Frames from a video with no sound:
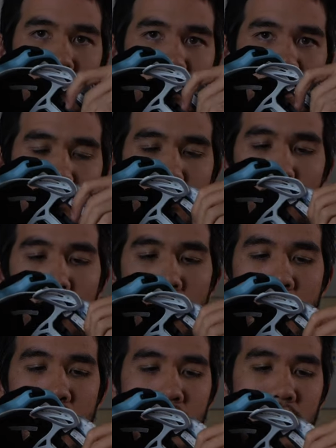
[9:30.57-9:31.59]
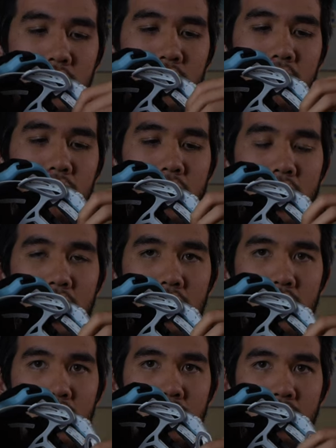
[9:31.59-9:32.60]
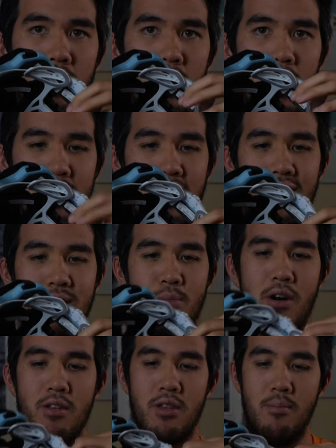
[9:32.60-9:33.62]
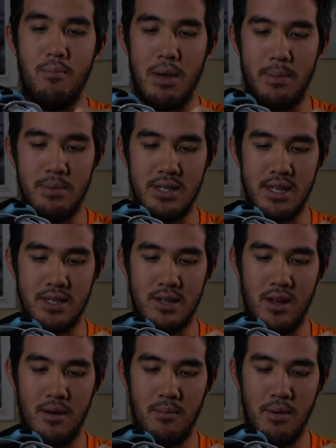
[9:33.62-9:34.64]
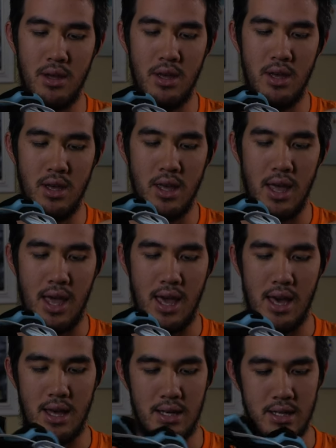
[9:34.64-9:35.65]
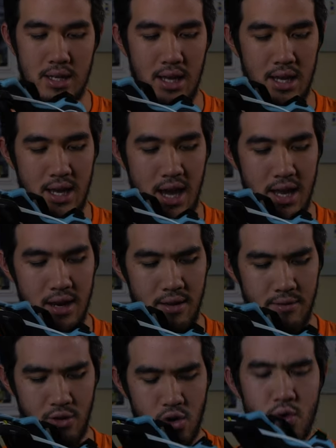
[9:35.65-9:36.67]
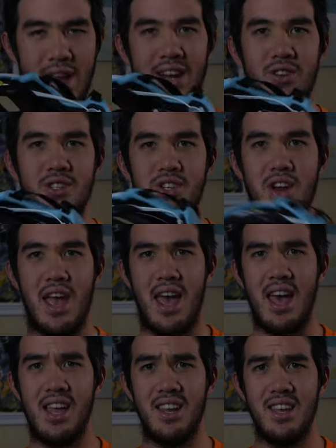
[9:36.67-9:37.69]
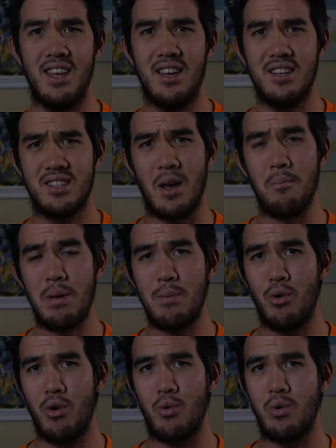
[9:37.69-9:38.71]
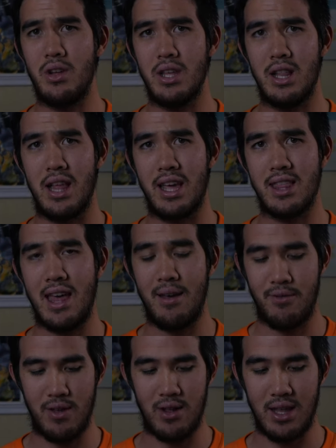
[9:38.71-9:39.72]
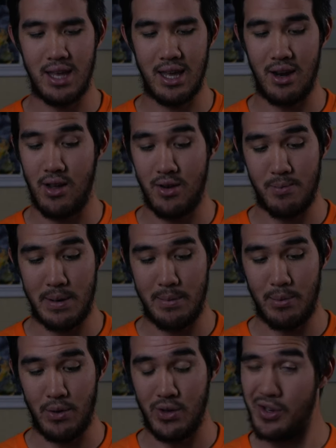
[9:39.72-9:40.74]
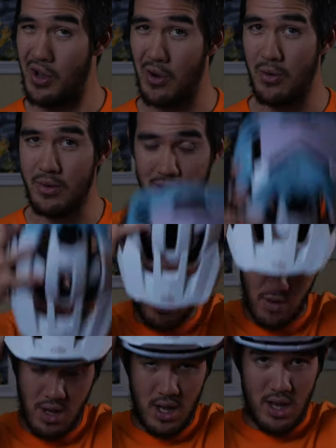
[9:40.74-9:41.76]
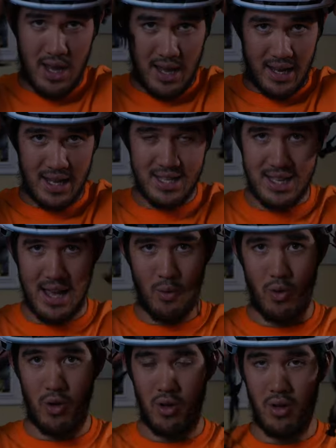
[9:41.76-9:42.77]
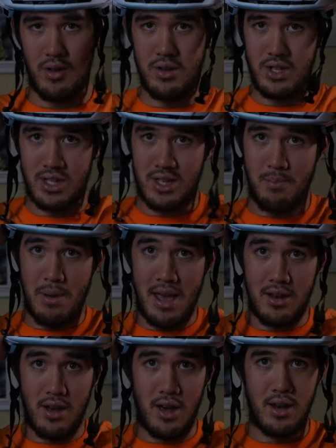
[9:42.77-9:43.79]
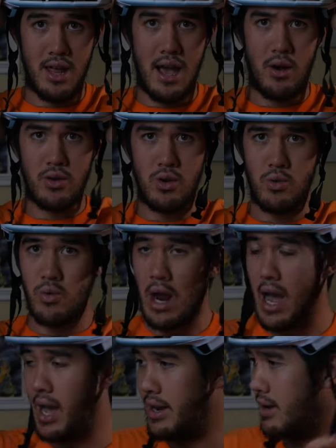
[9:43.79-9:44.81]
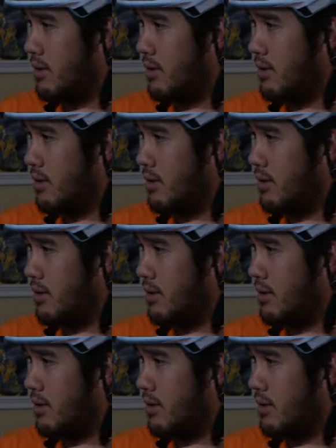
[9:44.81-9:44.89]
support right here. I think it's part of the MIP system, and it kind of cradles your head. Some people really like that feeling and other people don't, so I guess that will just depend on how you ride